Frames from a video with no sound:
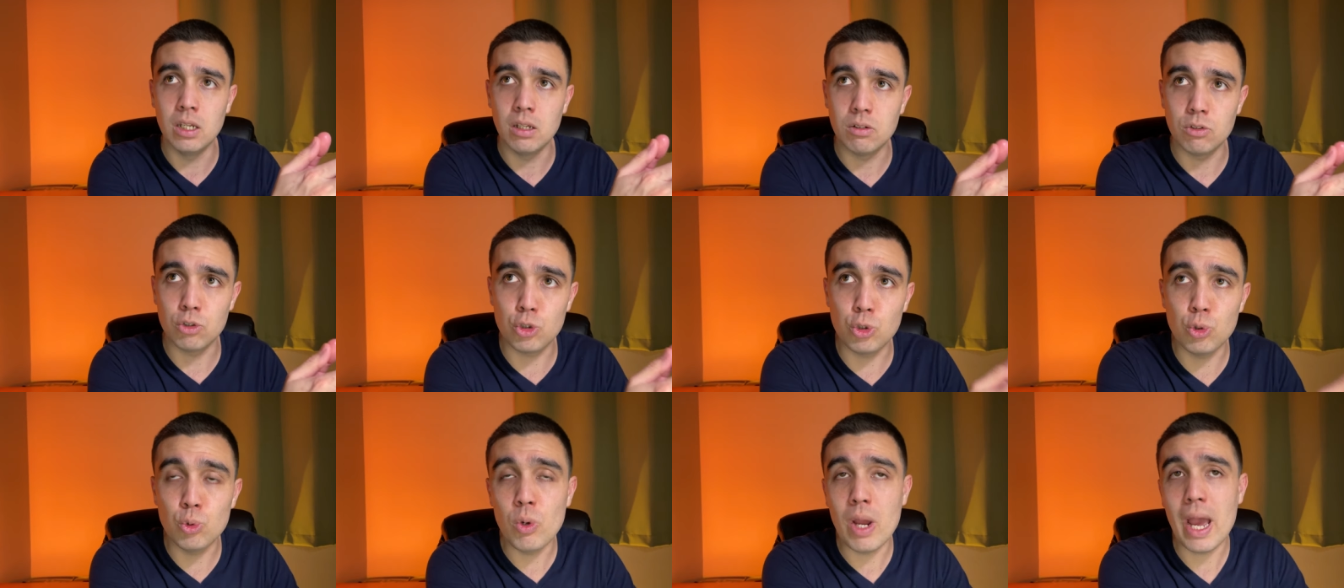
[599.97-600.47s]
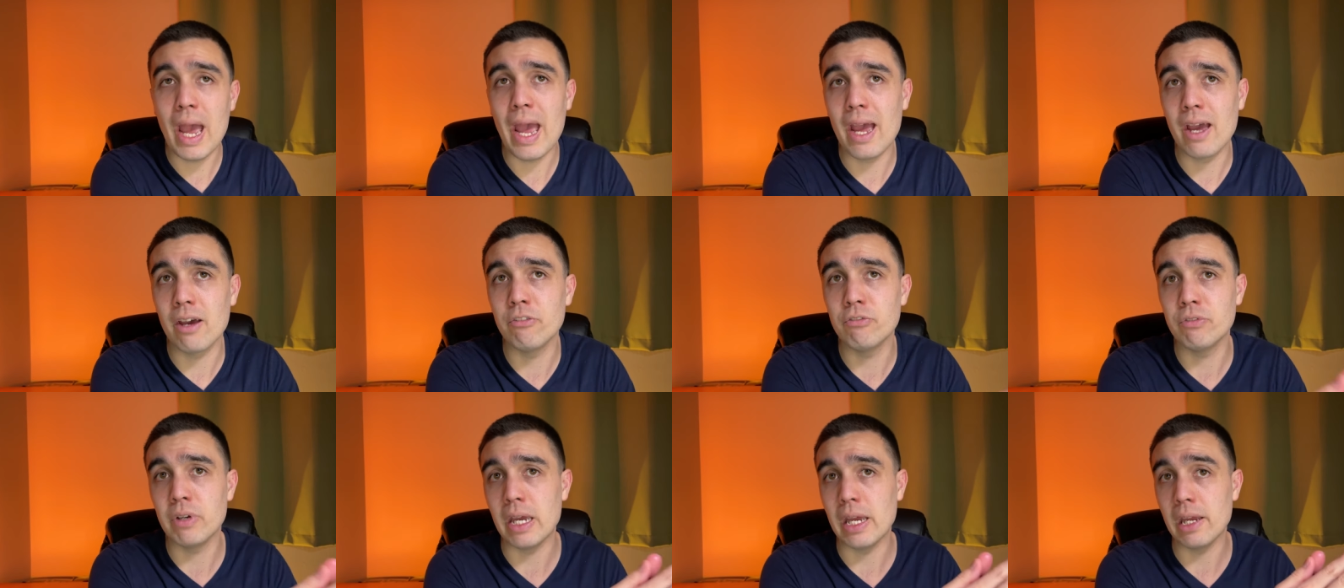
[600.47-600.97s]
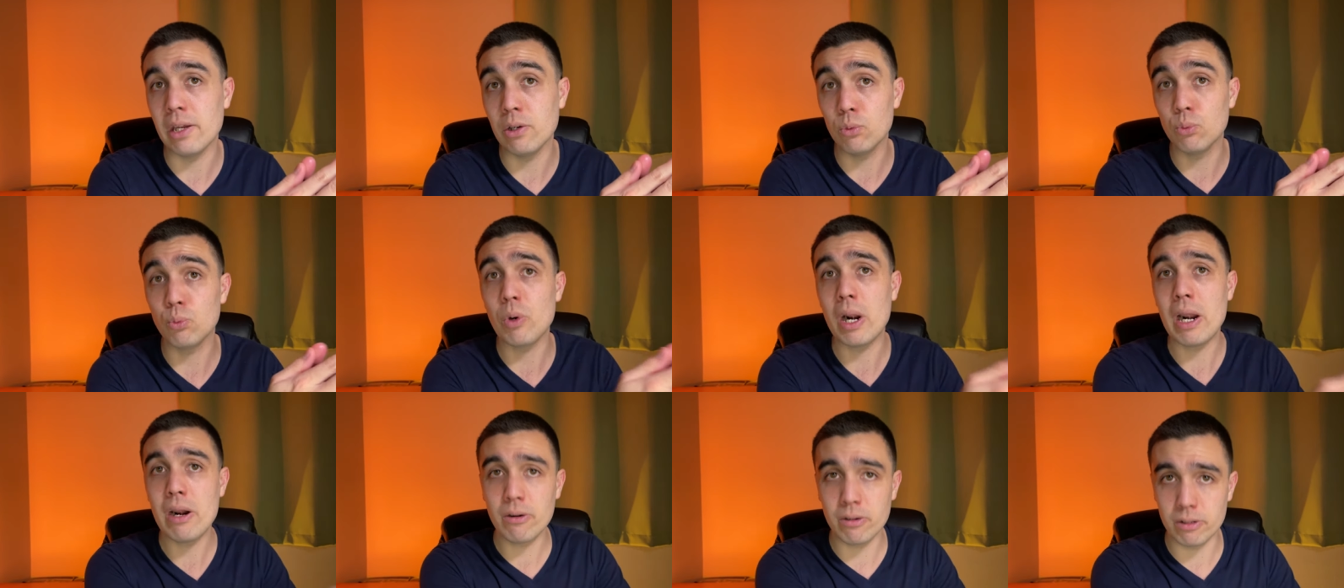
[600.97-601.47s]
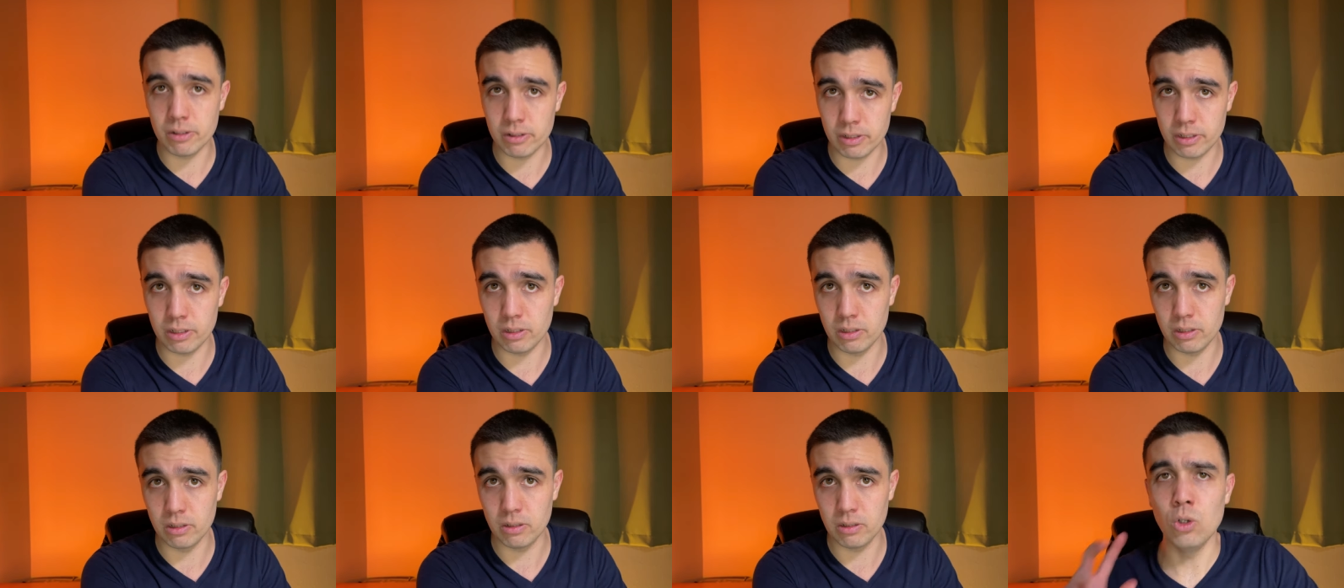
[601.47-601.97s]
to have a
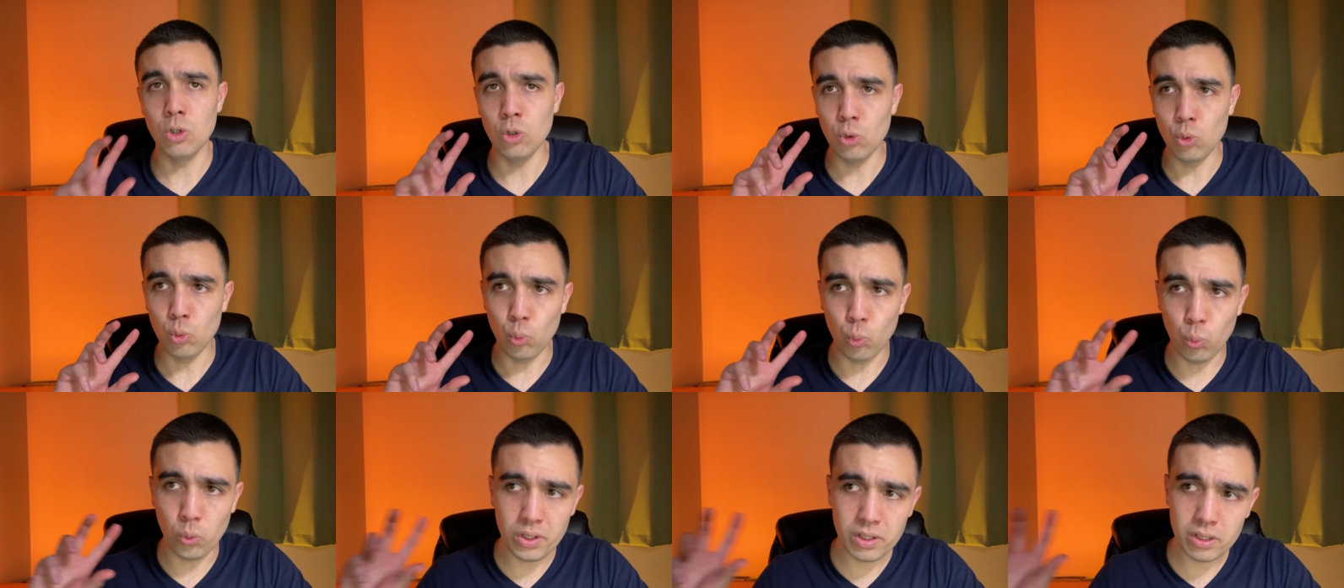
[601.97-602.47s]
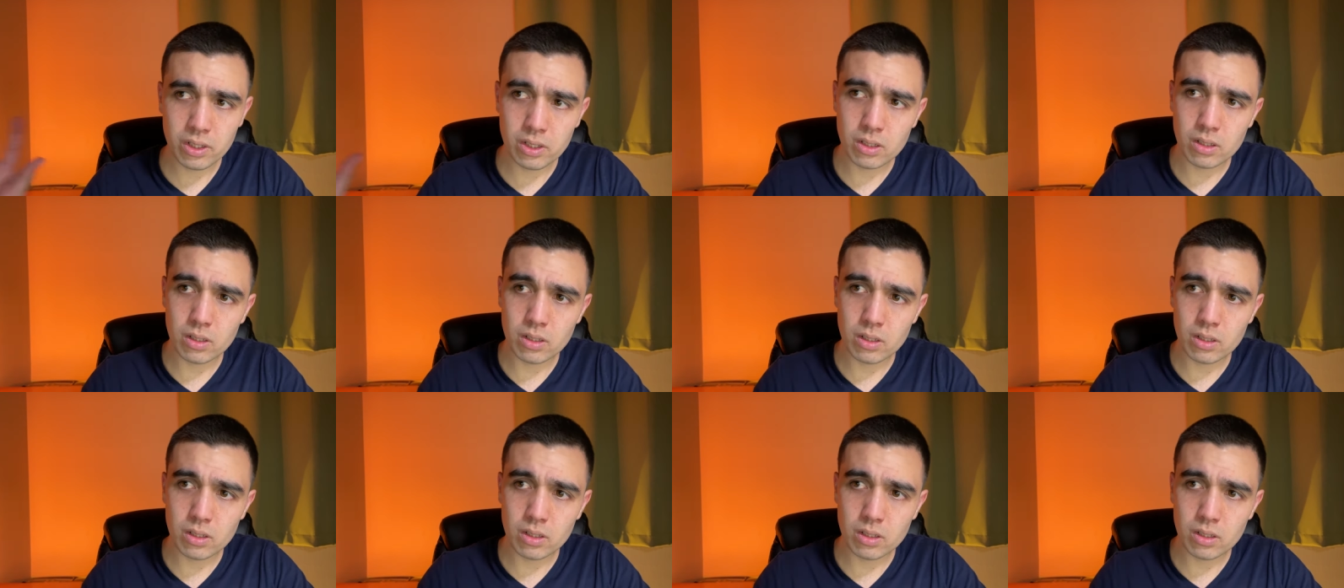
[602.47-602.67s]
rarity. With